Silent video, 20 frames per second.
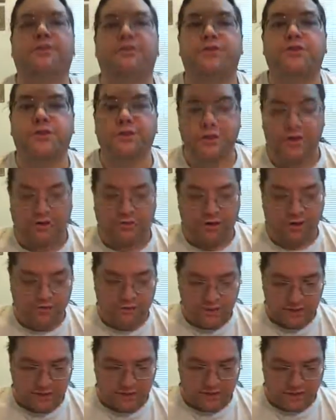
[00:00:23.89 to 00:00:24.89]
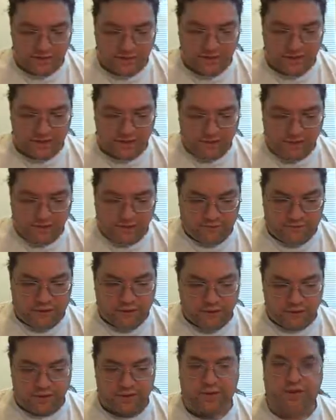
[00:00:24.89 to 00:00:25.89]
future tech reference.
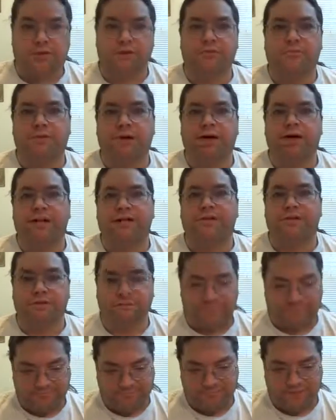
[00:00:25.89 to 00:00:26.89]
First one is called Myo.